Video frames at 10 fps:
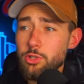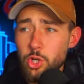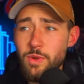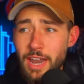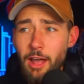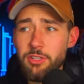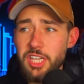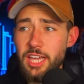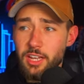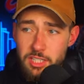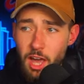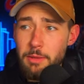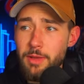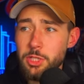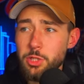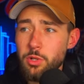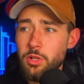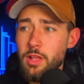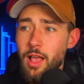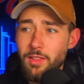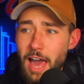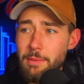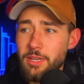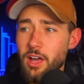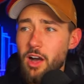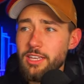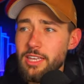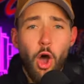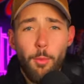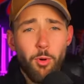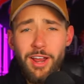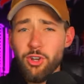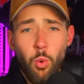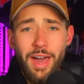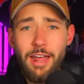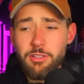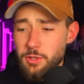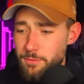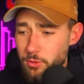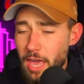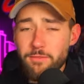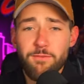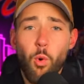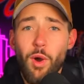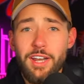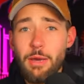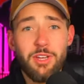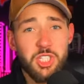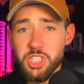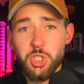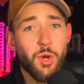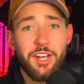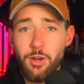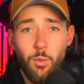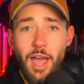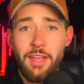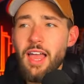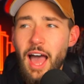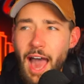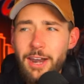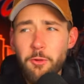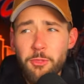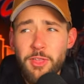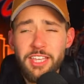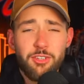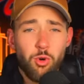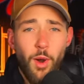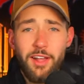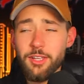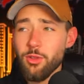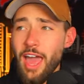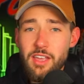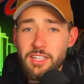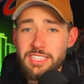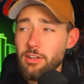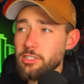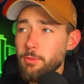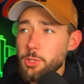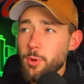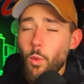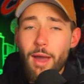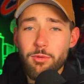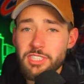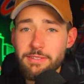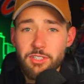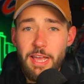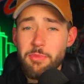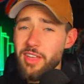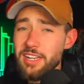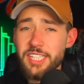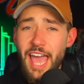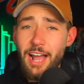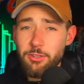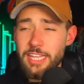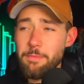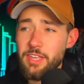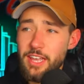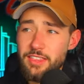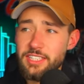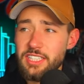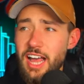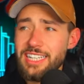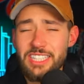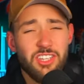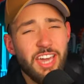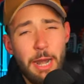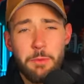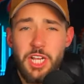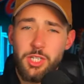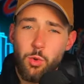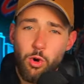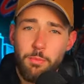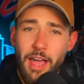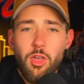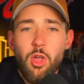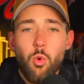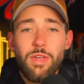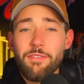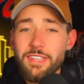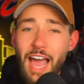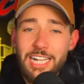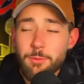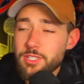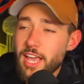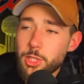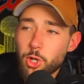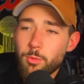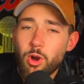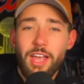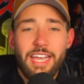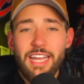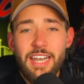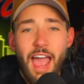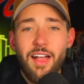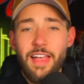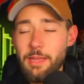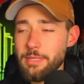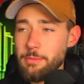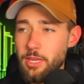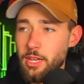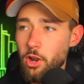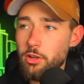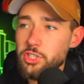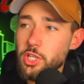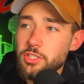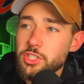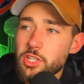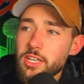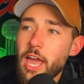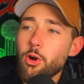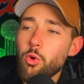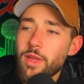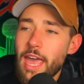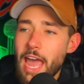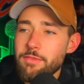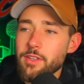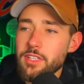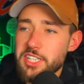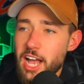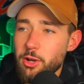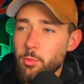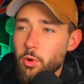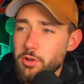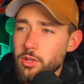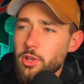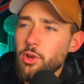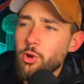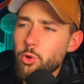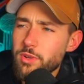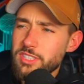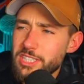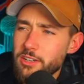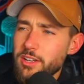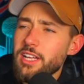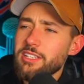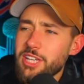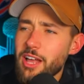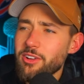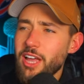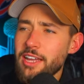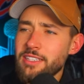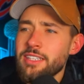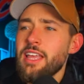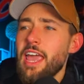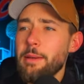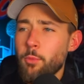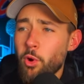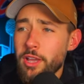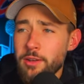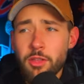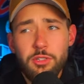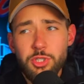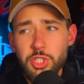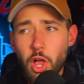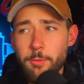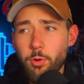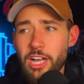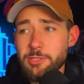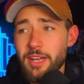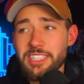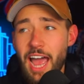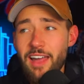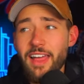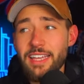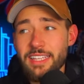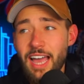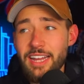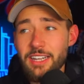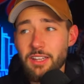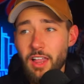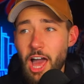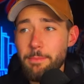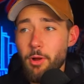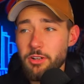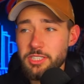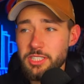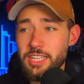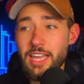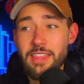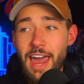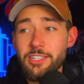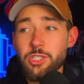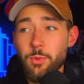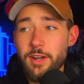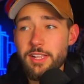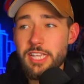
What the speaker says: Do we now take Adonai Mitchell, Ladd McConkey, a brand new wideout to fill that void that we just traded away? I don't think you directly do that because there is much more wide receiver depth than tackle depth in this class, and you got to protect your quarterback. We have got to protect Joe Burrow and cannot let him keep getting hurt. So let's look at who we have on the tackle board. Who is here? Tyler Guyton and Morgan. Solid prospects. I like Guyton a lot personally, and that is who we're going to